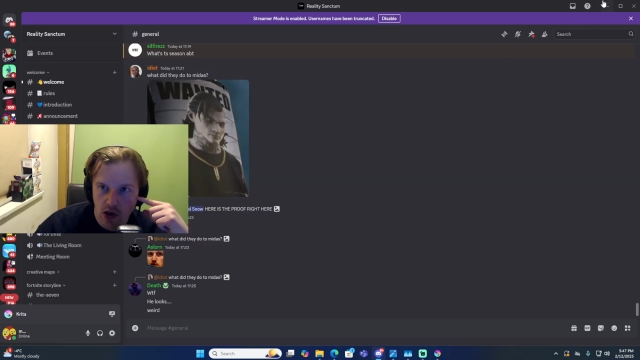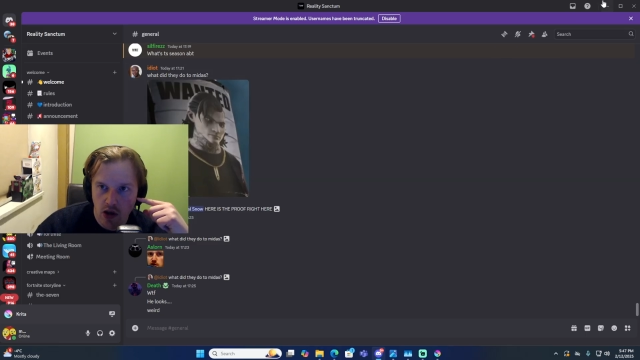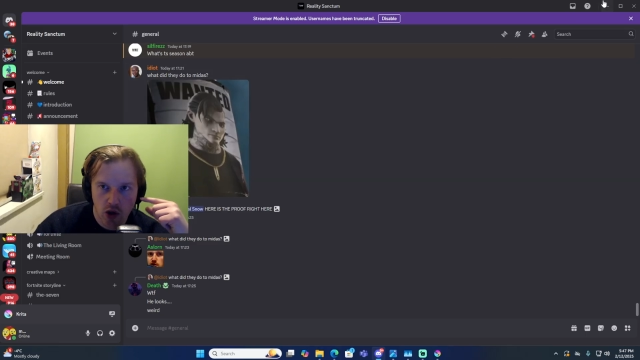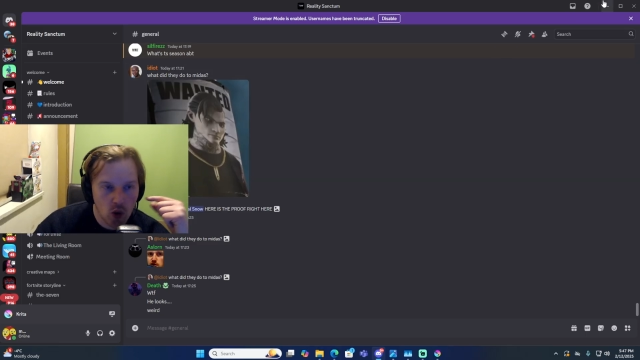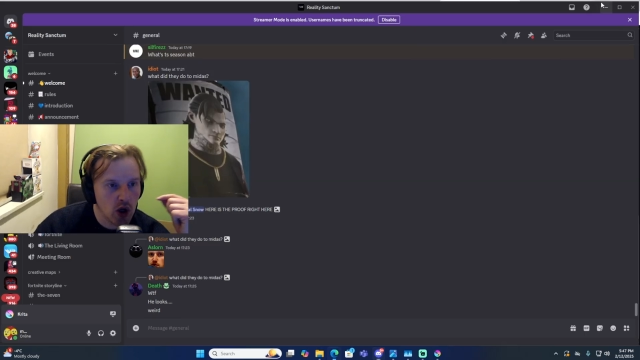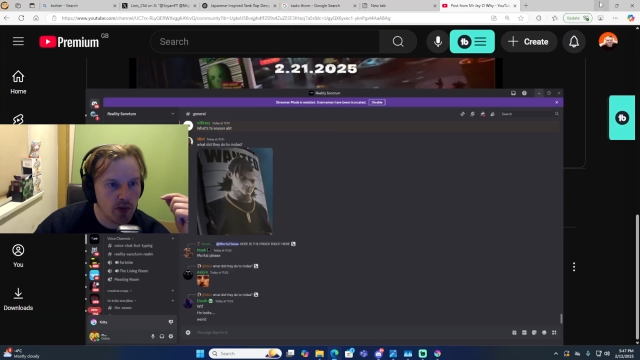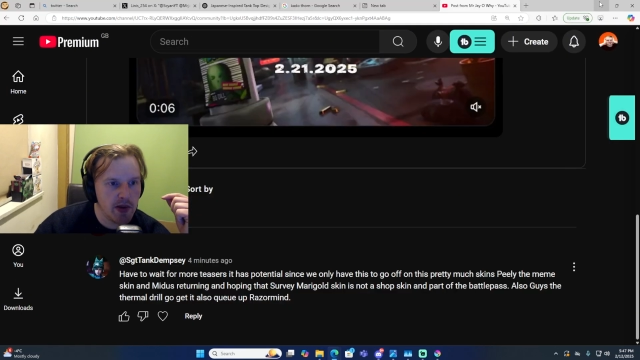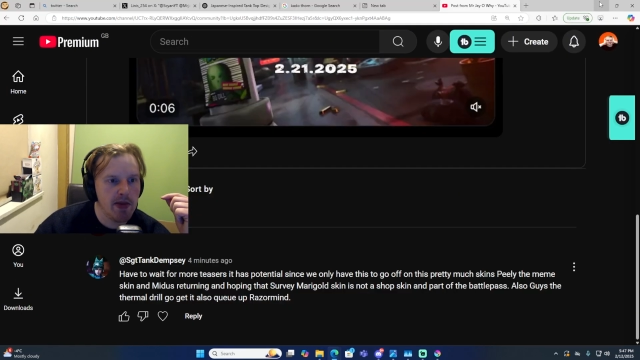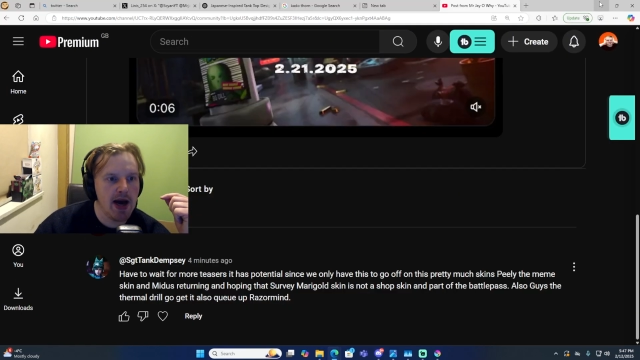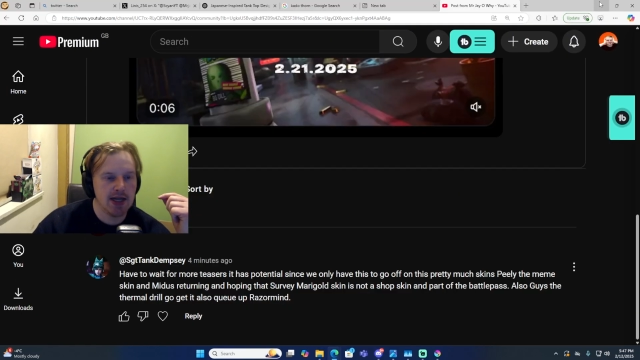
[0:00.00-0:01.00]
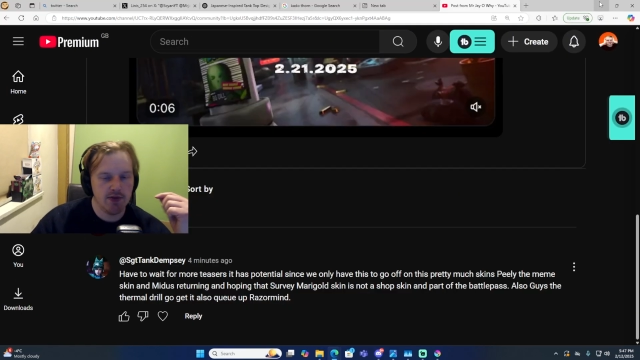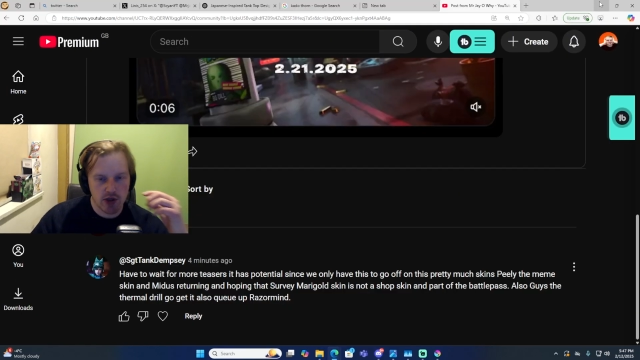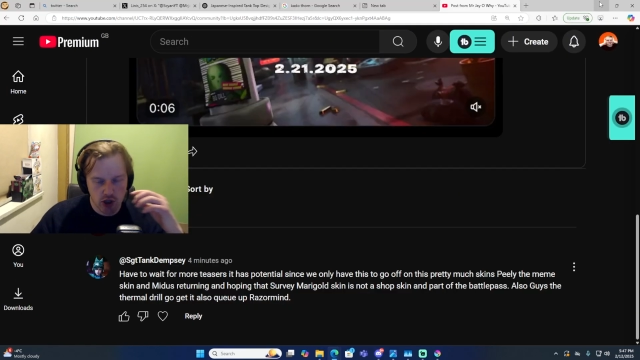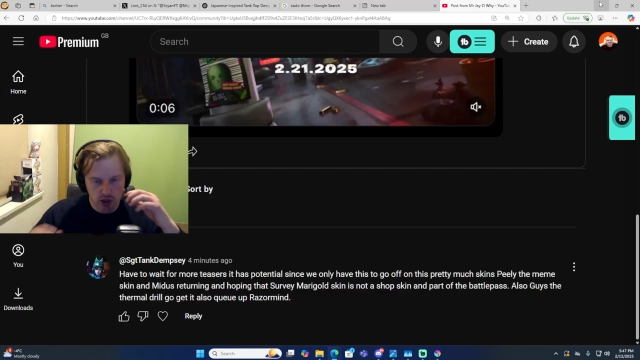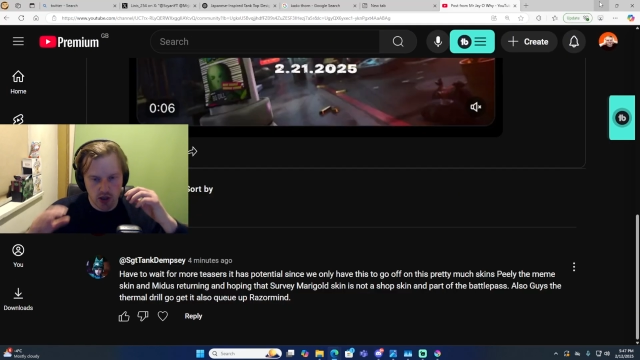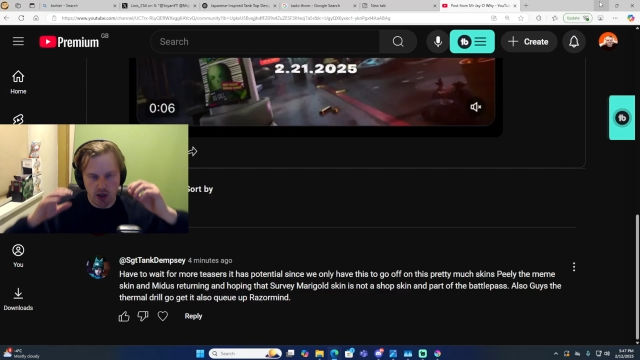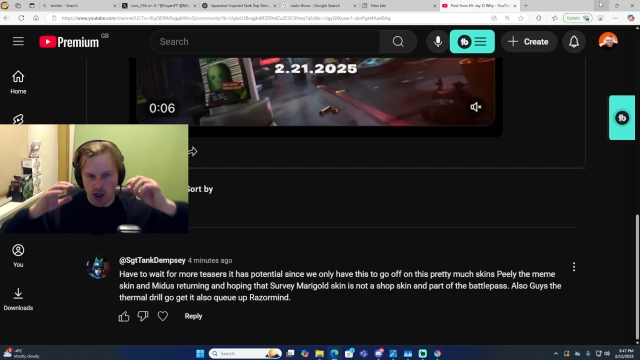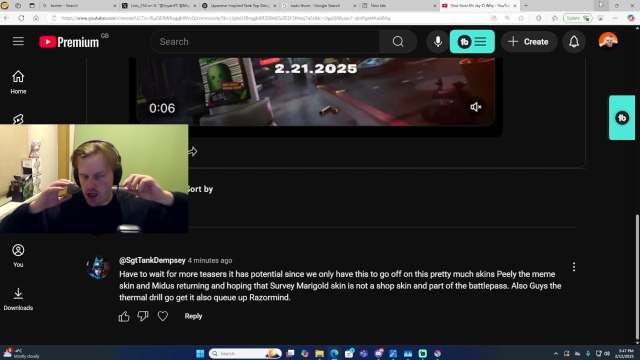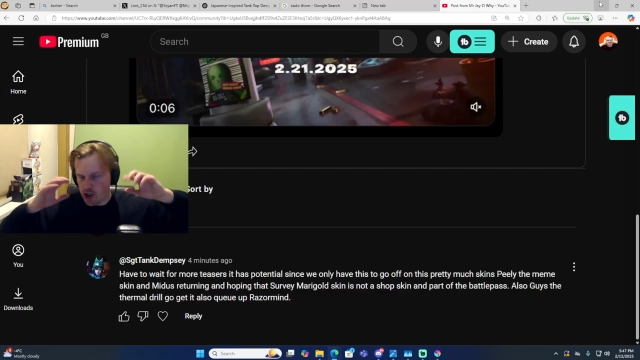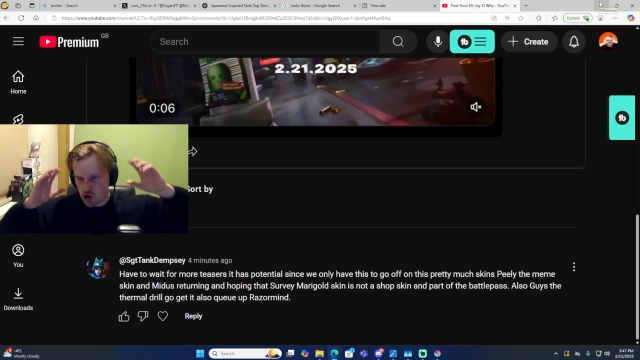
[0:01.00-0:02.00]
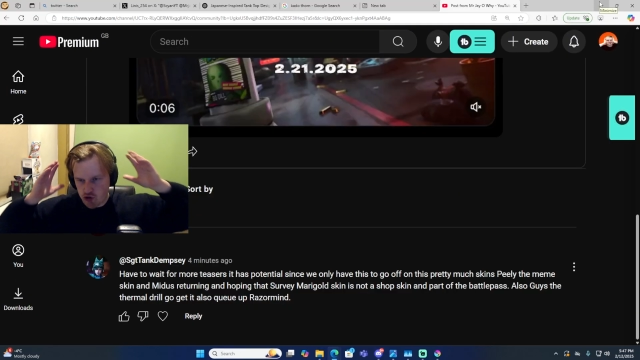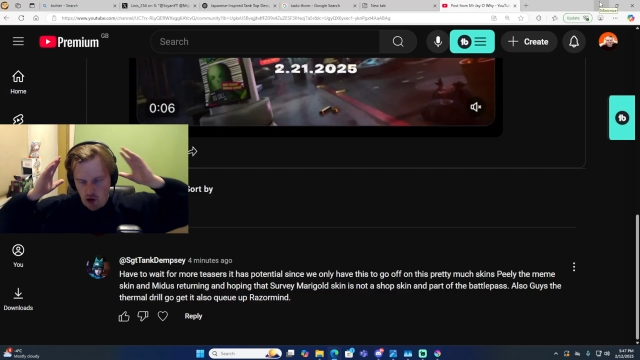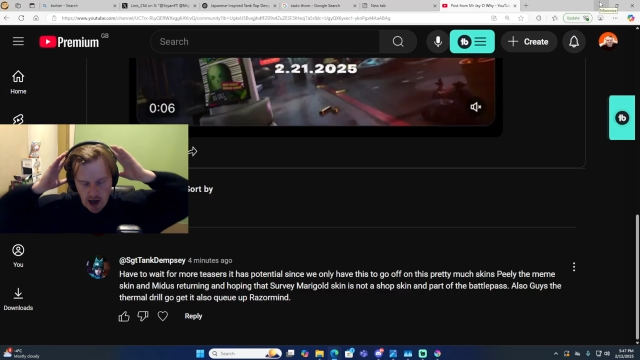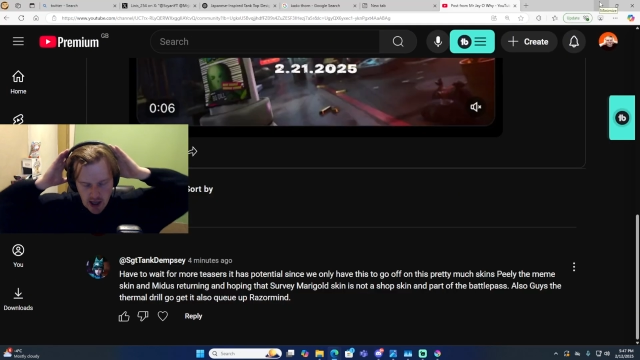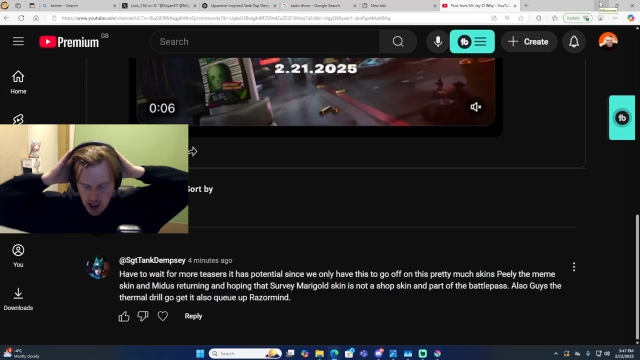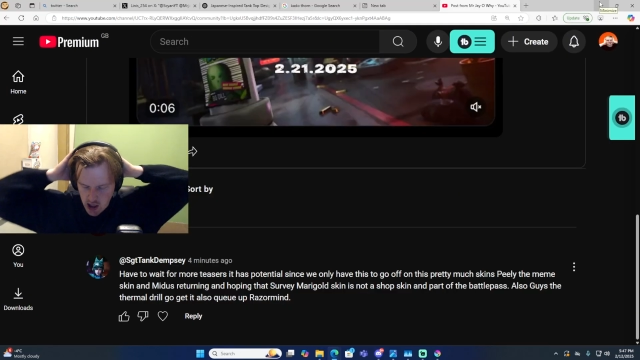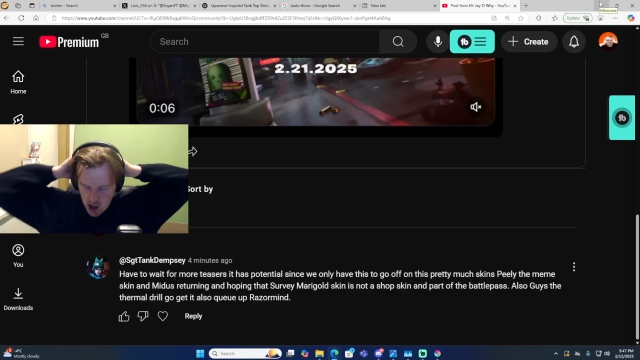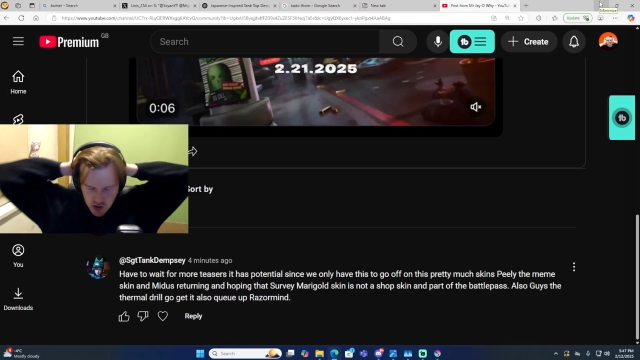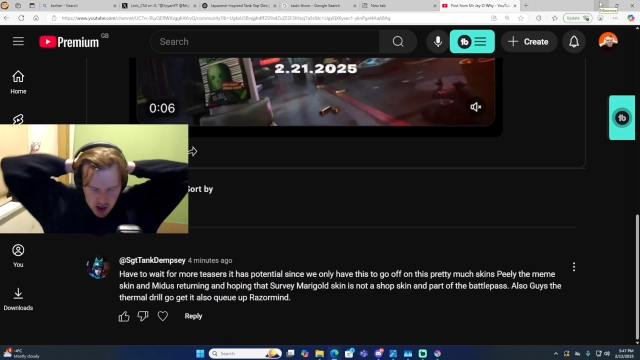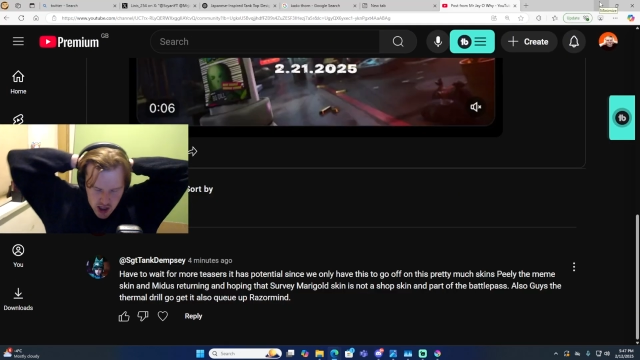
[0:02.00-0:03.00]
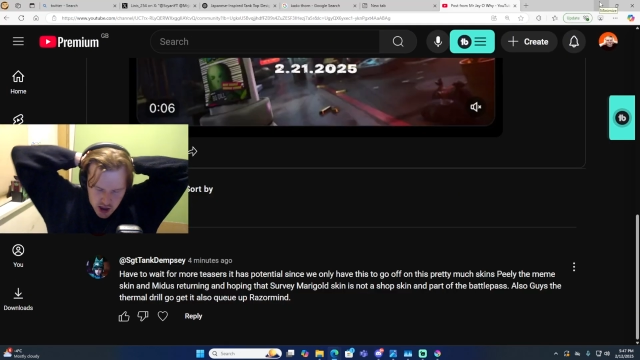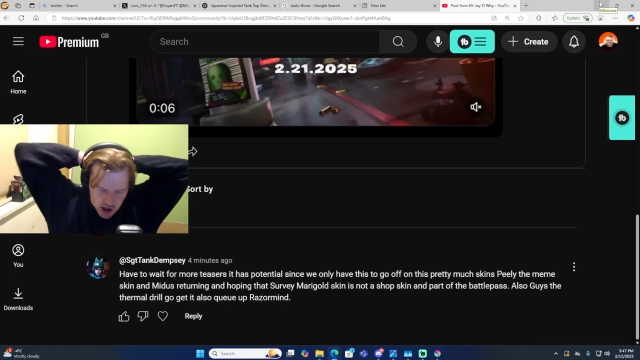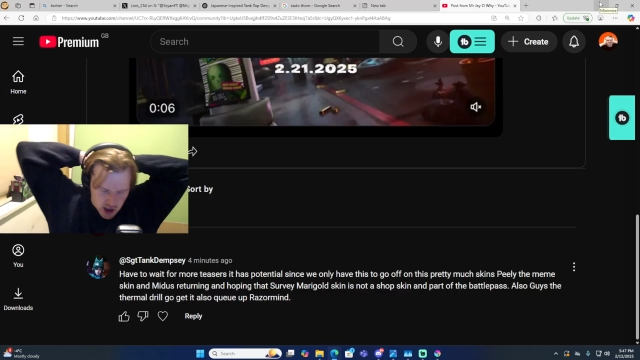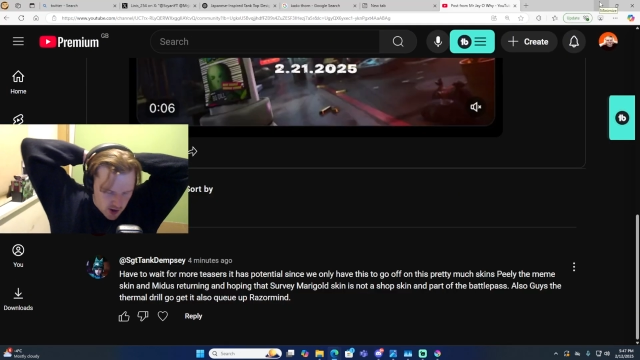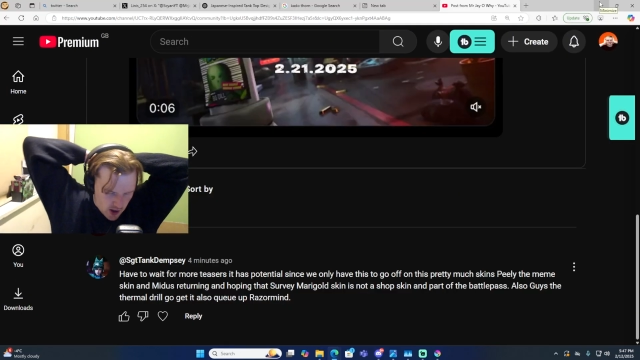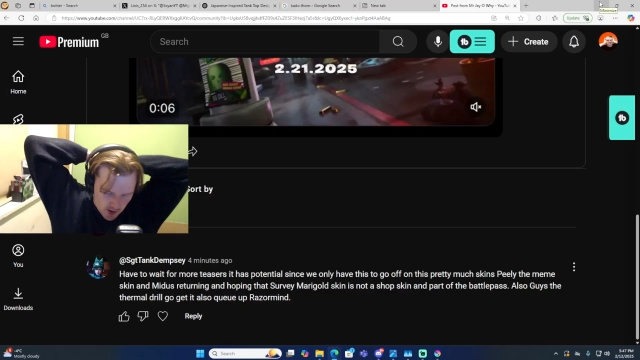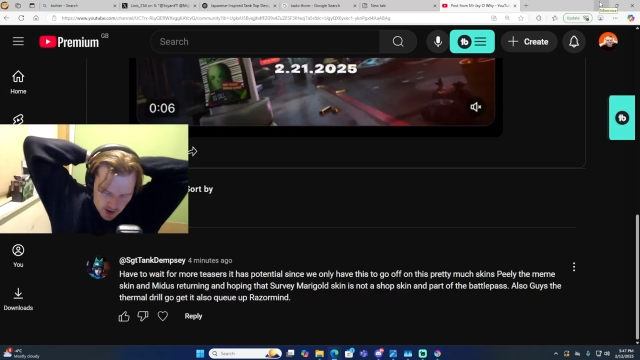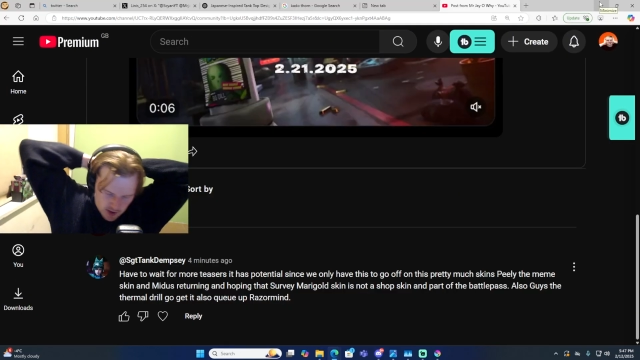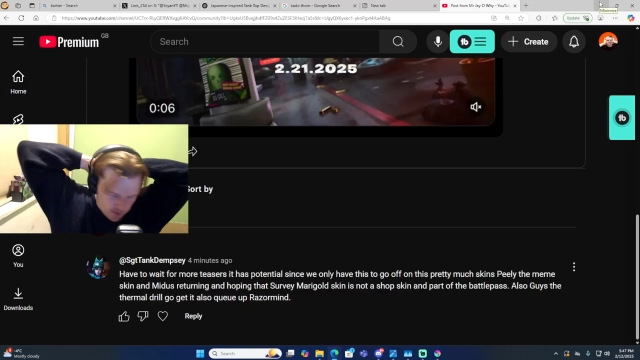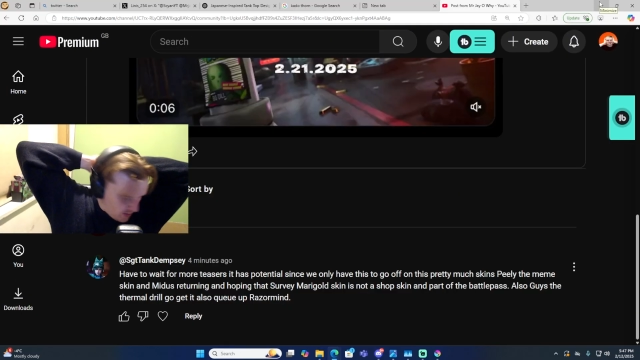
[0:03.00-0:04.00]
You're all going to be mad if he just in the trailer he goes like this and he